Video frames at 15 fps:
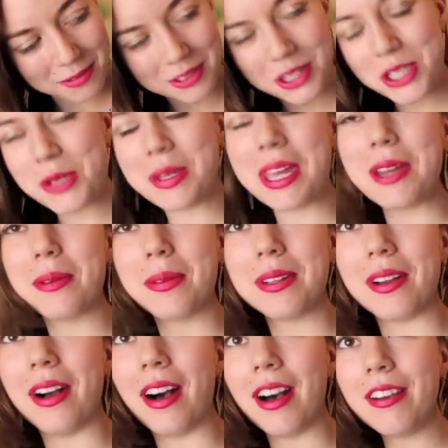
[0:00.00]
once you take one
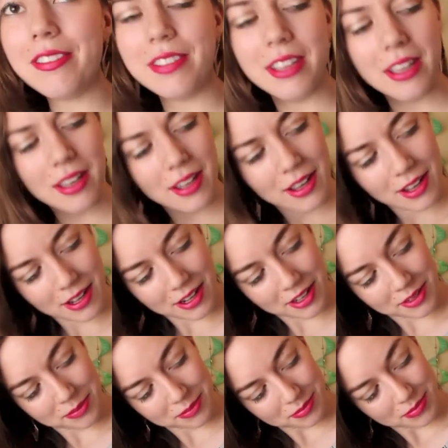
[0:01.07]
off.
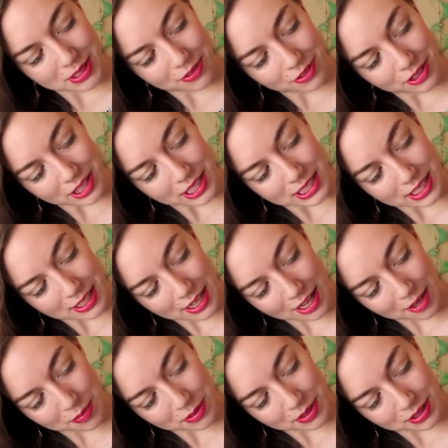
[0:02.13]
Different things can
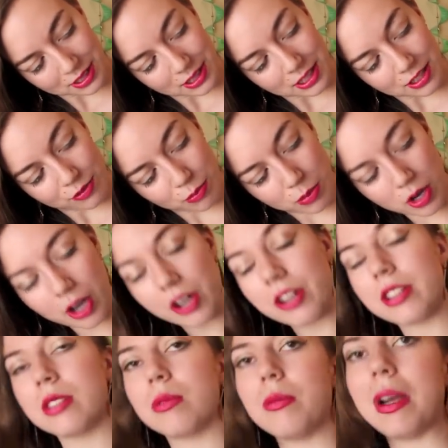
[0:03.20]
happen. It can leave
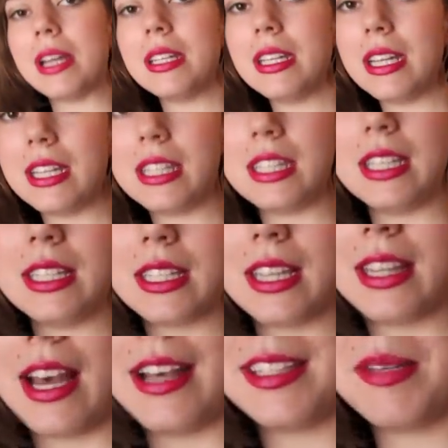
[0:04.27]
marks, redness, things like
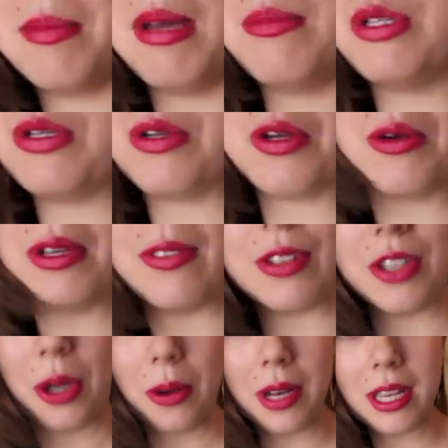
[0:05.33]
that. Sometimes you don't even
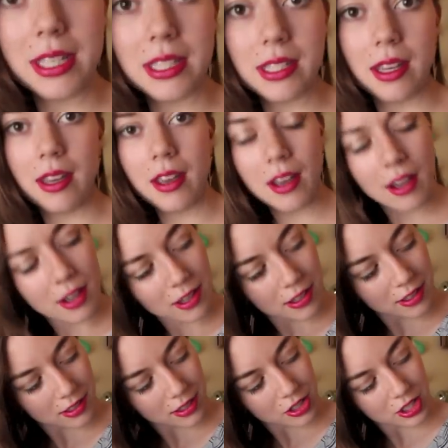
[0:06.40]
notice.
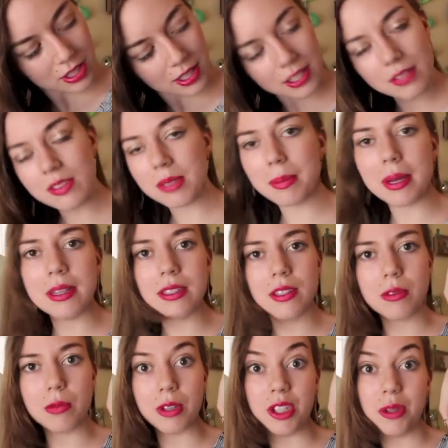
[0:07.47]
It just kind of depends
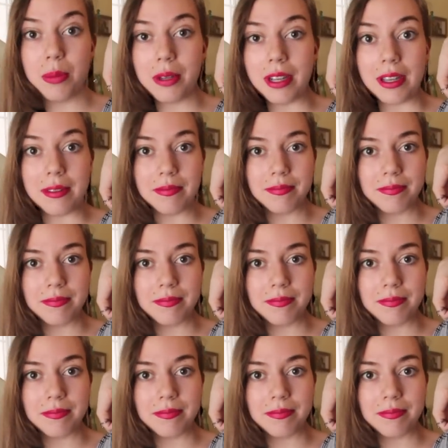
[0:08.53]
on where you put it.